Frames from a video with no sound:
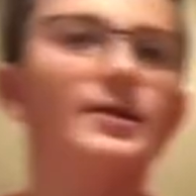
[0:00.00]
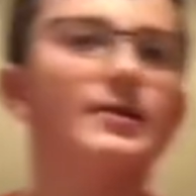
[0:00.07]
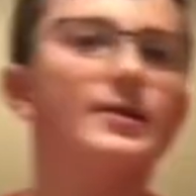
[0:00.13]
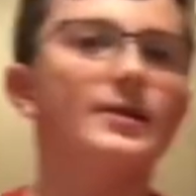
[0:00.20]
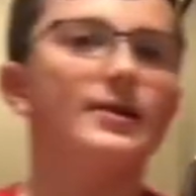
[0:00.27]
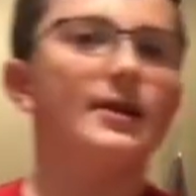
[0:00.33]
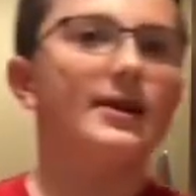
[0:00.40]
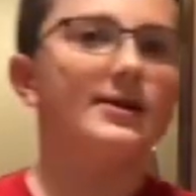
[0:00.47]

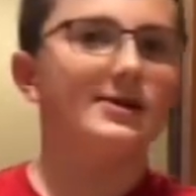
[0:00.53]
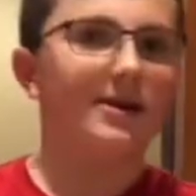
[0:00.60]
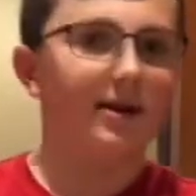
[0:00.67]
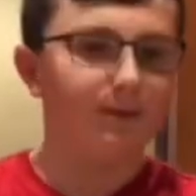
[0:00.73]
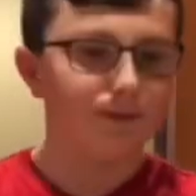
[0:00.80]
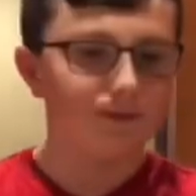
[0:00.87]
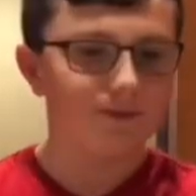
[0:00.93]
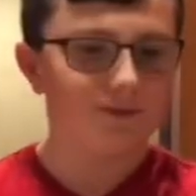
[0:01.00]
Next
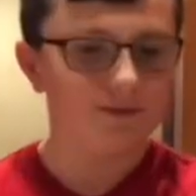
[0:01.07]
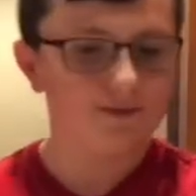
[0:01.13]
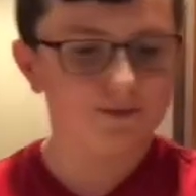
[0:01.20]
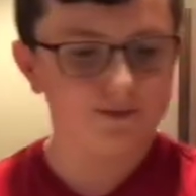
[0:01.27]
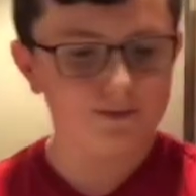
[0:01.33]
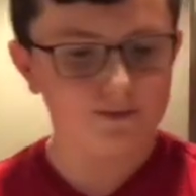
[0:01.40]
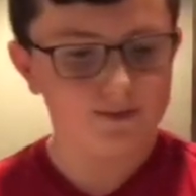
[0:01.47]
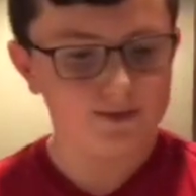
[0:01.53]
up,
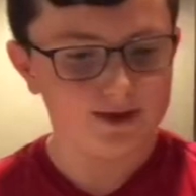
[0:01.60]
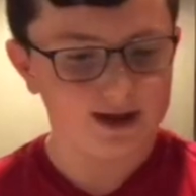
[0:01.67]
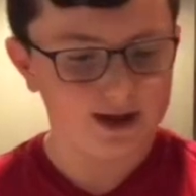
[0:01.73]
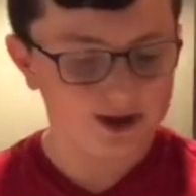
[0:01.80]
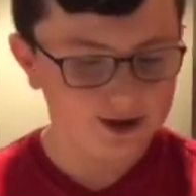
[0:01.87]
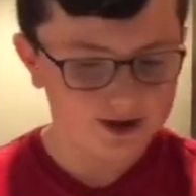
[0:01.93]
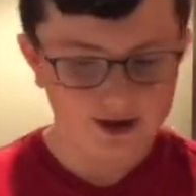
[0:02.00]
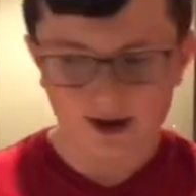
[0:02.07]
take
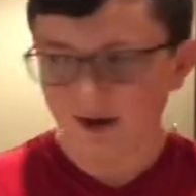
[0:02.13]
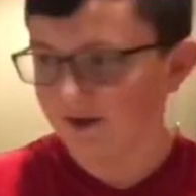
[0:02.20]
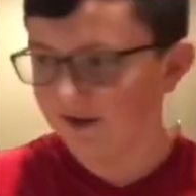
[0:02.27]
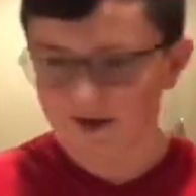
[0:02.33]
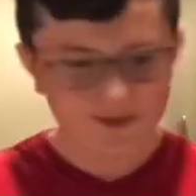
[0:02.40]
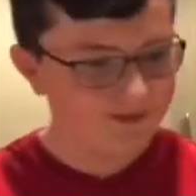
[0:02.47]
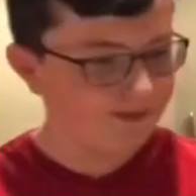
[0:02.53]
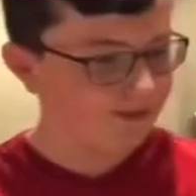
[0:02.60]
your cloves,
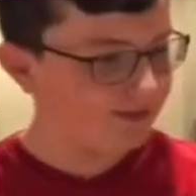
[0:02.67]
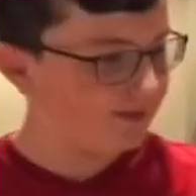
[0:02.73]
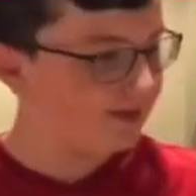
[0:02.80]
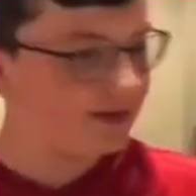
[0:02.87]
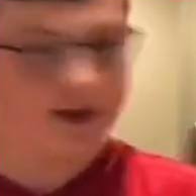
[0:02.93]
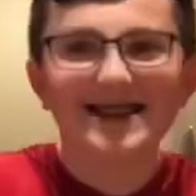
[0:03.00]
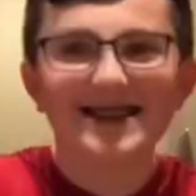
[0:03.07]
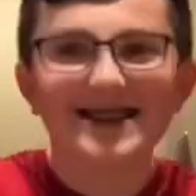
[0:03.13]

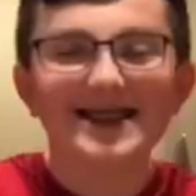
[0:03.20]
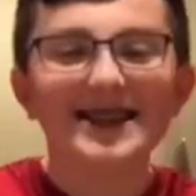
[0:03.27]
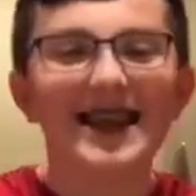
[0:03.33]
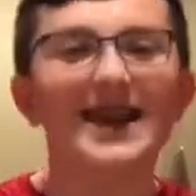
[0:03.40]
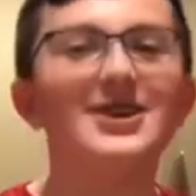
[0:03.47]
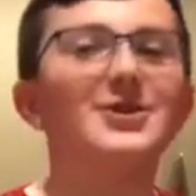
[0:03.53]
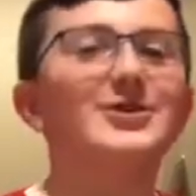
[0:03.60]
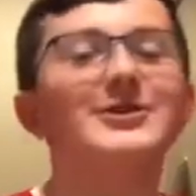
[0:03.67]

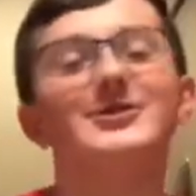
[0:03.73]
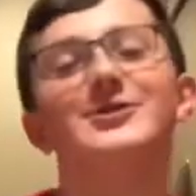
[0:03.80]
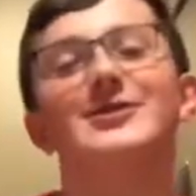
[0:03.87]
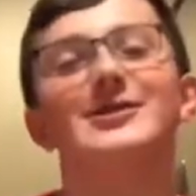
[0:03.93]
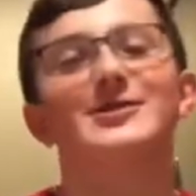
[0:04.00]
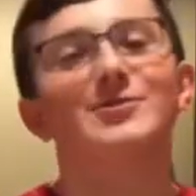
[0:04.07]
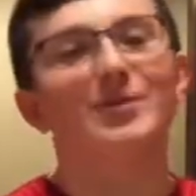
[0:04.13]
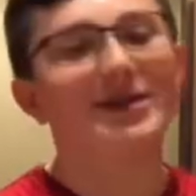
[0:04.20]
and you can do
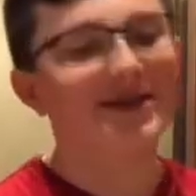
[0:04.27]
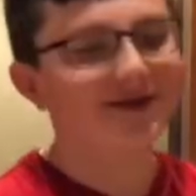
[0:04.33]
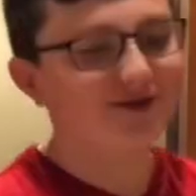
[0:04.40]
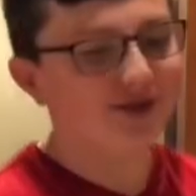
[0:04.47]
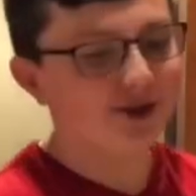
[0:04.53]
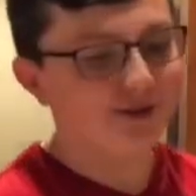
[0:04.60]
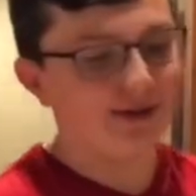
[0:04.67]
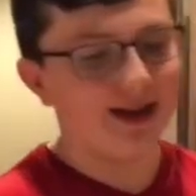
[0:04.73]
this one of
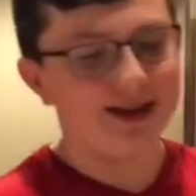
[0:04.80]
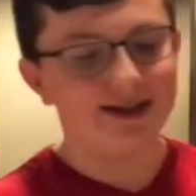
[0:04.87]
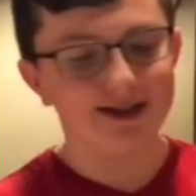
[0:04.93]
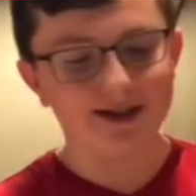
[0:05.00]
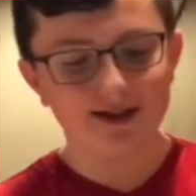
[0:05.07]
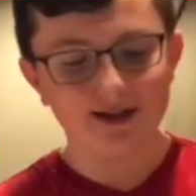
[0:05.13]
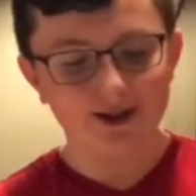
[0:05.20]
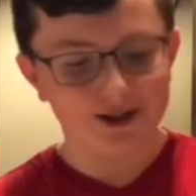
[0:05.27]
2 ways.
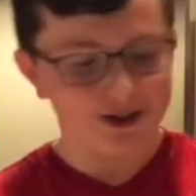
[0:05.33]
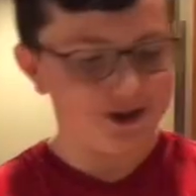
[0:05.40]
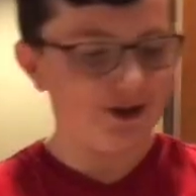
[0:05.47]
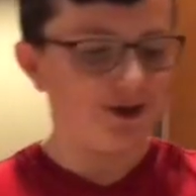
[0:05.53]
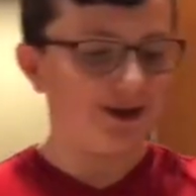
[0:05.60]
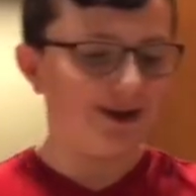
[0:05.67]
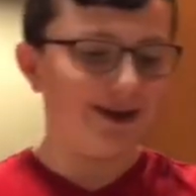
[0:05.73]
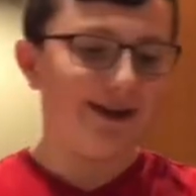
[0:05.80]
You
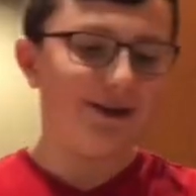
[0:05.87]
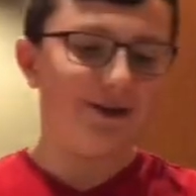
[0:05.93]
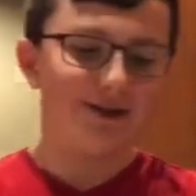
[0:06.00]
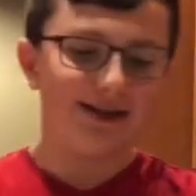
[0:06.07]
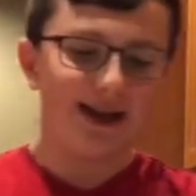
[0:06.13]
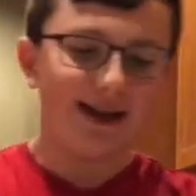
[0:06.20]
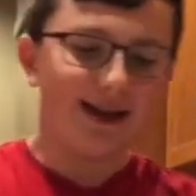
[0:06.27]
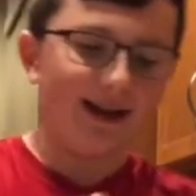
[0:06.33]
could either
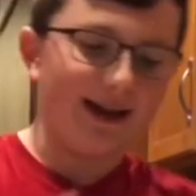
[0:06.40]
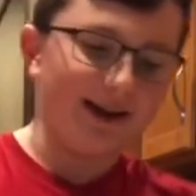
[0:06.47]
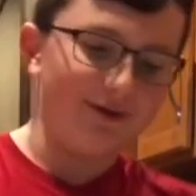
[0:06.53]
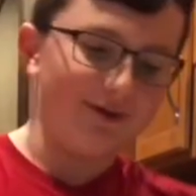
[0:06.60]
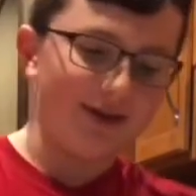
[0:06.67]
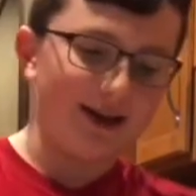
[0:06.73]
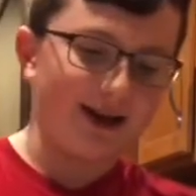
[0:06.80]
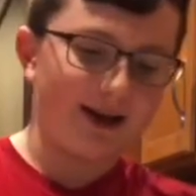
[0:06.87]
take a knife
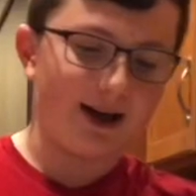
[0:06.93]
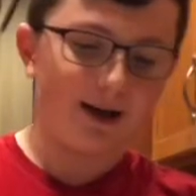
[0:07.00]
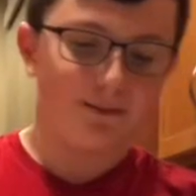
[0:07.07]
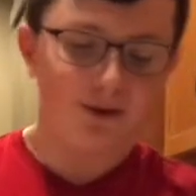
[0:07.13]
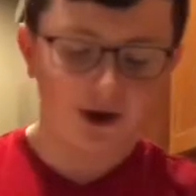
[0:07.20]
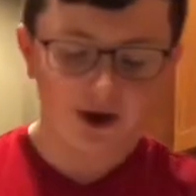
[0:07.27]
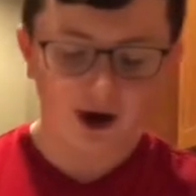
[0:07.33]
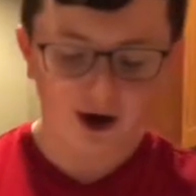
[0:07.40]
and cut up
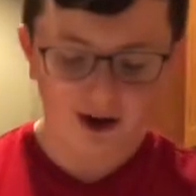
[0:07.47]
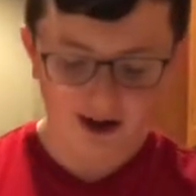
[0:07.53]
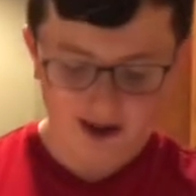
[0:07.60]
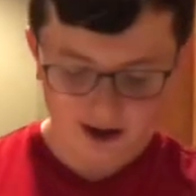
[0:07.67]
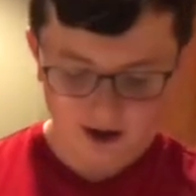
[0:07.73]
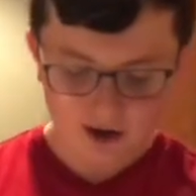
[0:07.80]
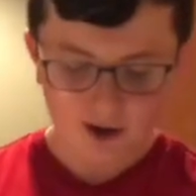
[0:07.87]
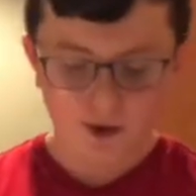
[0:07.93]
your garlic,
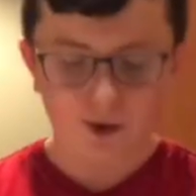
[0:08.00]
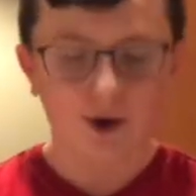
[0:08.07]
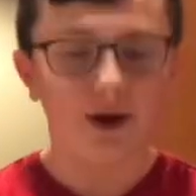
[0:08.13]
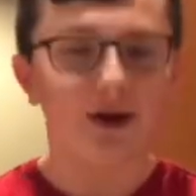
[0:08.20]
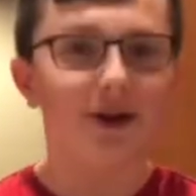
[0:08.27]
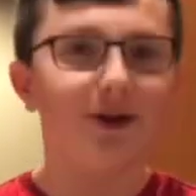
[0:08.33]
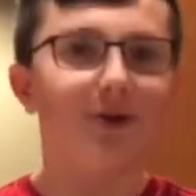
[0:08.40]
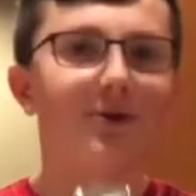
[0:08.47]
or you
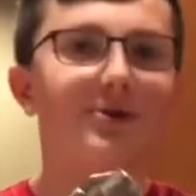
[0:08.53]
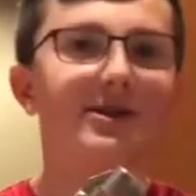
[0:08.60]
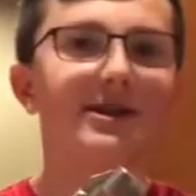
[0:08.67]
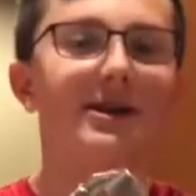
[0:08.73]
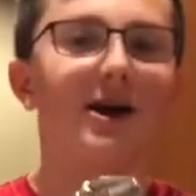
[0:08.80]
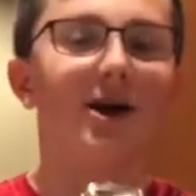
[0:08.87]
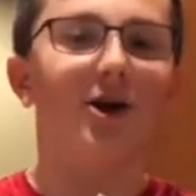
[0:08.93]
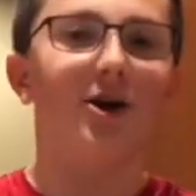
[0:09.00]
can
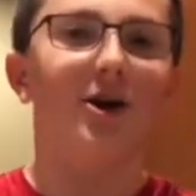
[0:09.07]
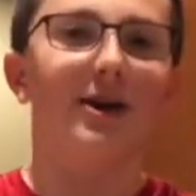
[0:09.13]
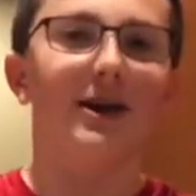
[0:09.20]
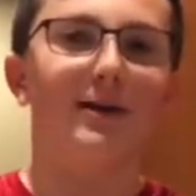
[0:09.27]
use a garlic